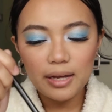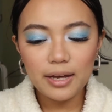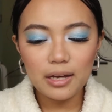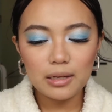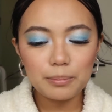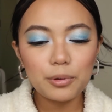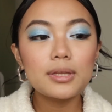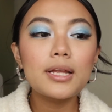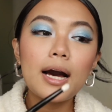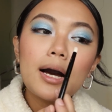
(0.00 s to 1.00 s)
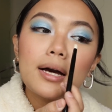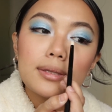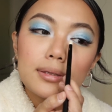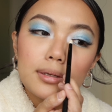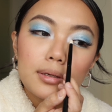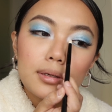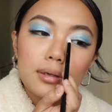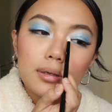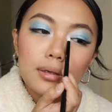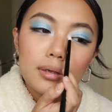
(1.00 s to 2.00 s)
And put that
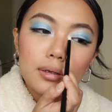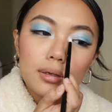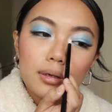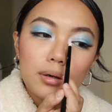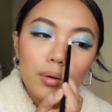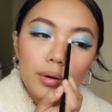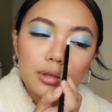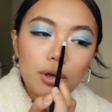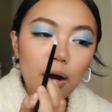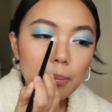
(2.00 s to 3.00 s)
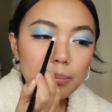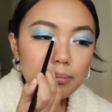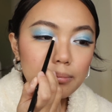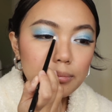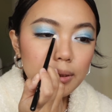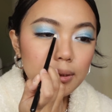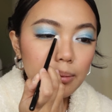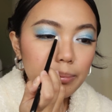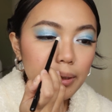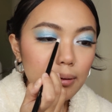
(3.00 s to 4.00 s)
on top.
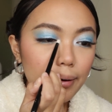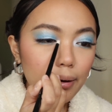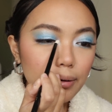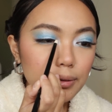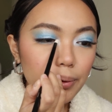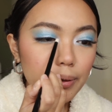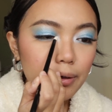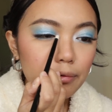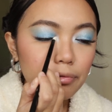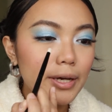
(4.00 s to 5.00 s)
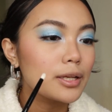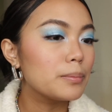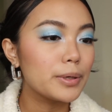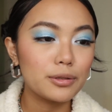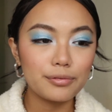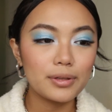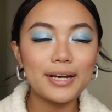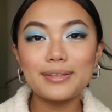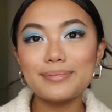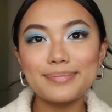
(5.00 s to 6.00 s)
Just a bit long so it can reflect a bit of
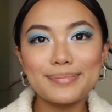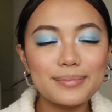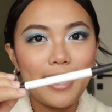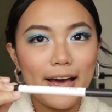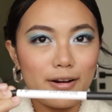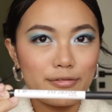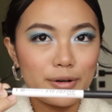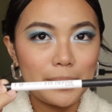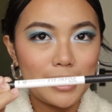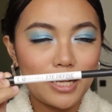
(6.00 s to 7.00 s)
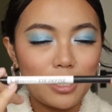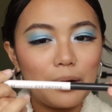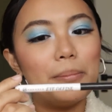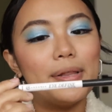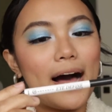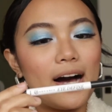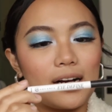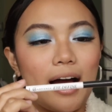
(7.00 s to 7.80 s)
light. Ever Belena black